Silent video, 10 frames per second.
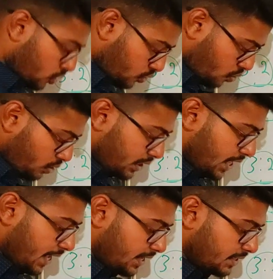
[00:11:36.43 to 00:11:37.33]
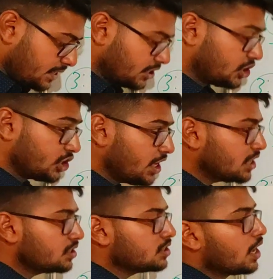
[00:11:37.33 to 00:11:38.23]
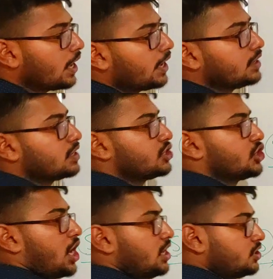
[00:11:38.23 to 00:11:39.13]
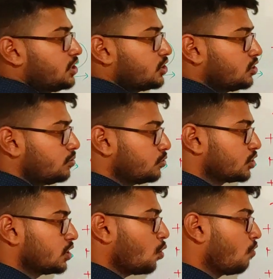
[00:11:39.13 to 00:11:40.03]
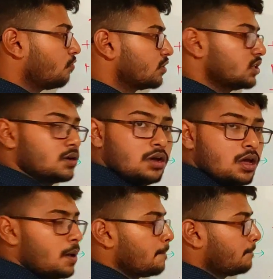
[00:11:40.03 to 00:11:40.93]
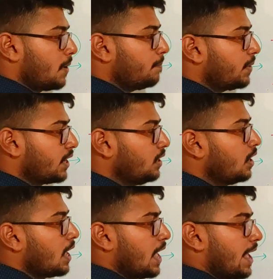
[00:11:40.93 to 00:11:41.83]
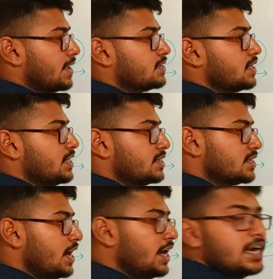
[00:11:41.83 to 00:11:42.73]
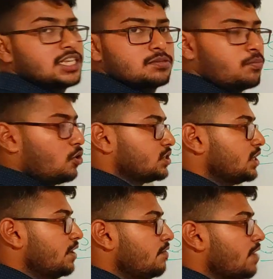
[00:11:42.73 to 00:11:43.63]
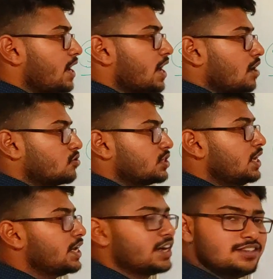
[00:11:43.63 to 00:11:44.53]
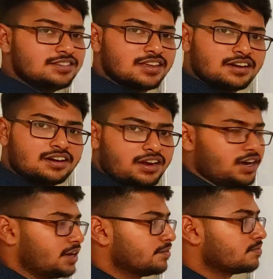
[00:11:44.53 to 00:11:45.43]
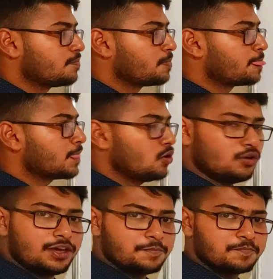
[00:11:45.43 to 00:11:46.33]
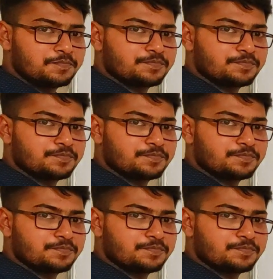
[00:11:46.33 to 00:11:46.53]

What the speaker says: So there is a change in the charge distribution over the membrane, as inside it is positive and outside it is negative. Okay.